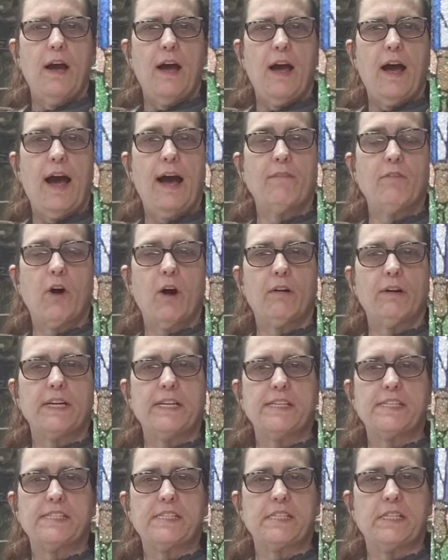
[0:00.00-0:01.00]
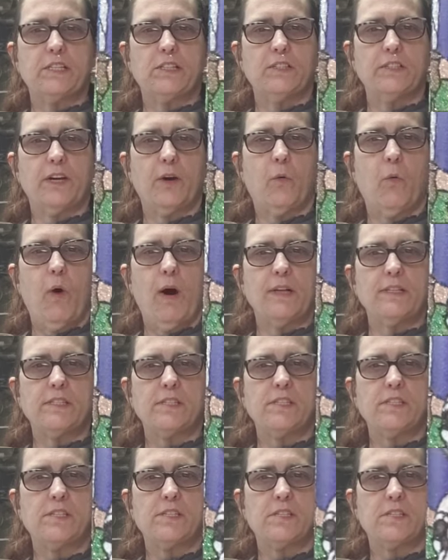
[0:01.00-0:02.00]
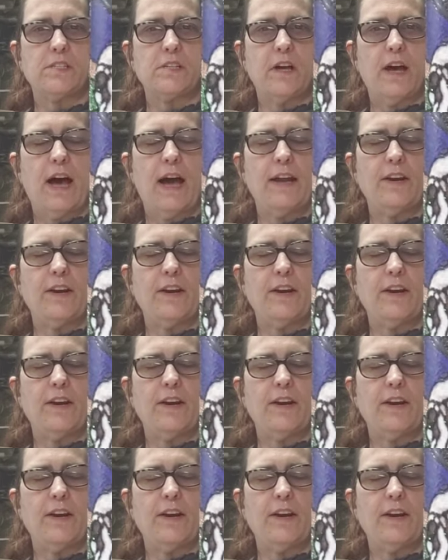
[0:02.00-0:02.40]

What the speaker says: I've already sealed it once.